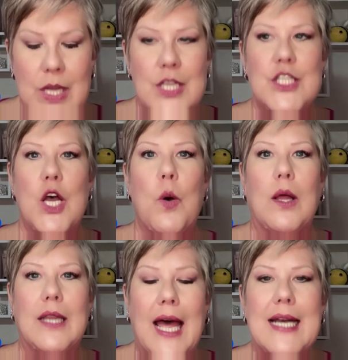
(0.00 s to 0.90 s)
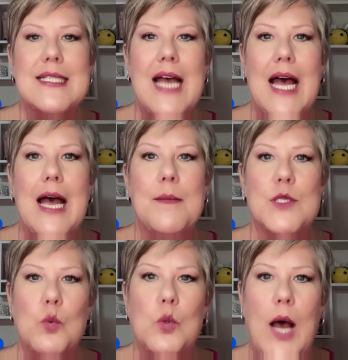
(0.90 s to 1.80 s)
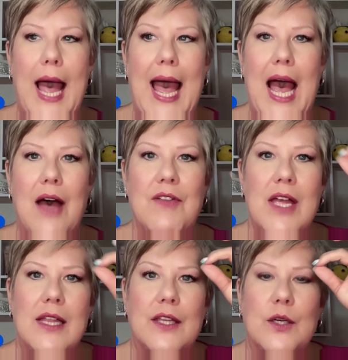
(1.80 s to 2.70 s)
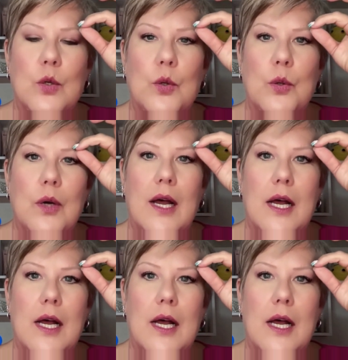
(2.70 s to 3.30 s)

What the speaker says: So a lot of times we'll have little